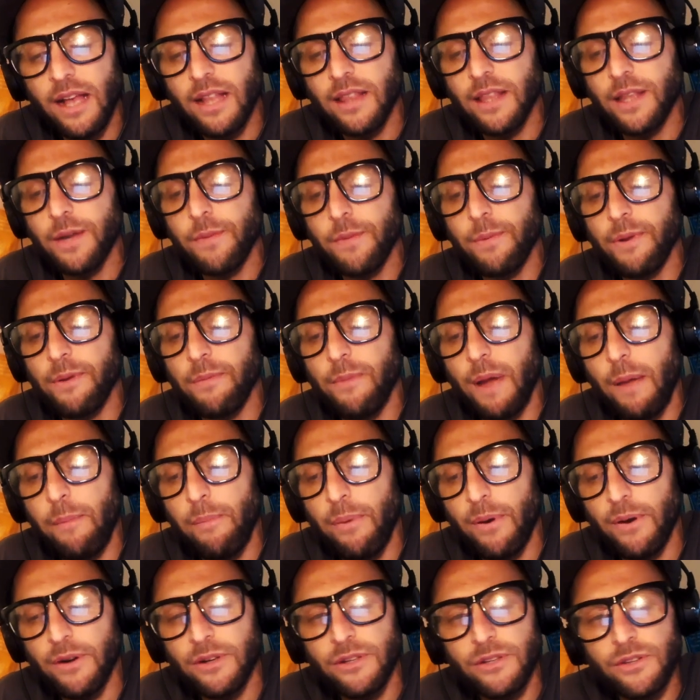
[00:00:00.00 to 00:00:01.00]
a little bit of my
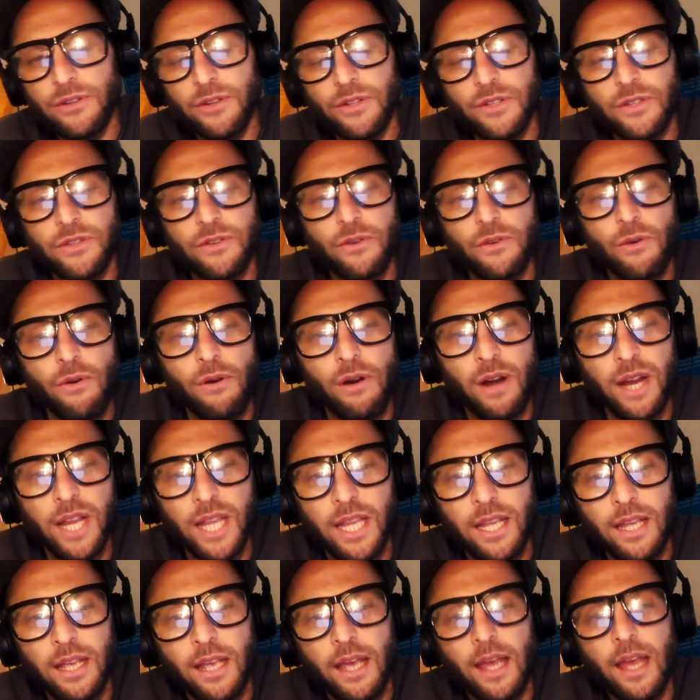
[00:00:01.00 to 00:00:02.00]
personal
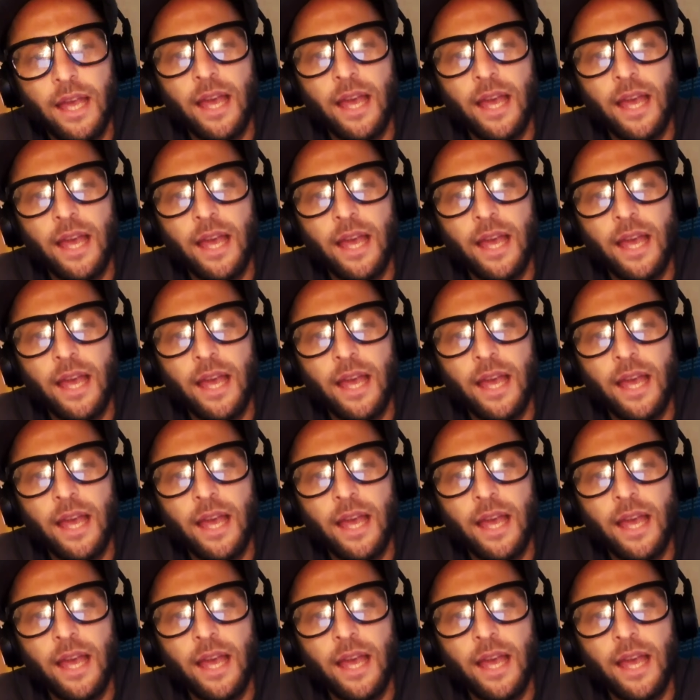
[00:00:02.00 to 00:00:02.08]
story,